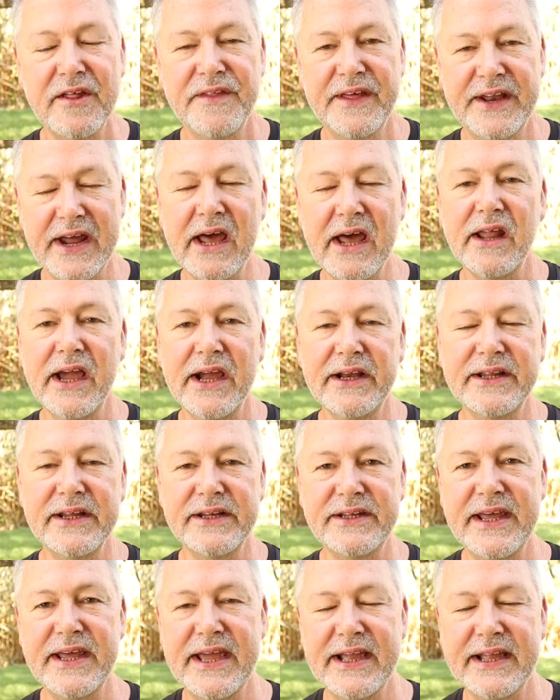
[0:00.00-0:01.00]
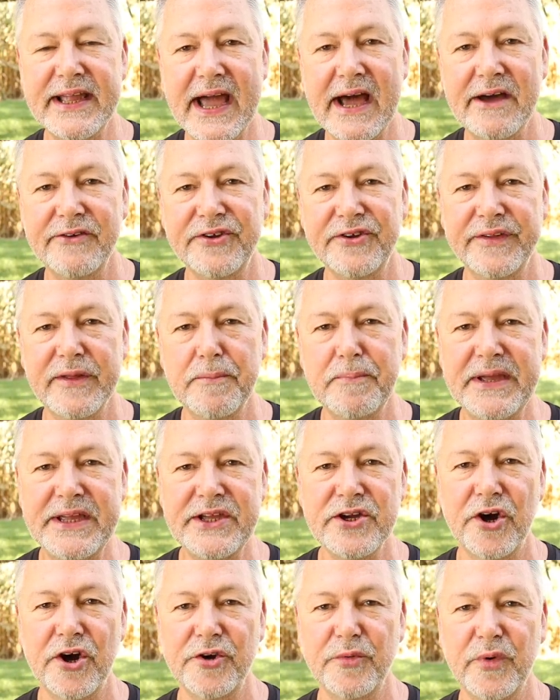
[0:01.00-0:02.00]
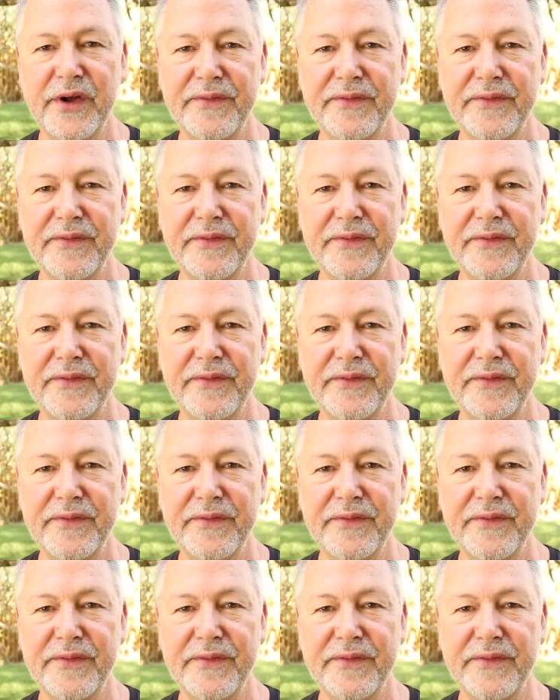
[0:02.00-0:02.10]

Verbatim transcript: that I like to take out to the bee yard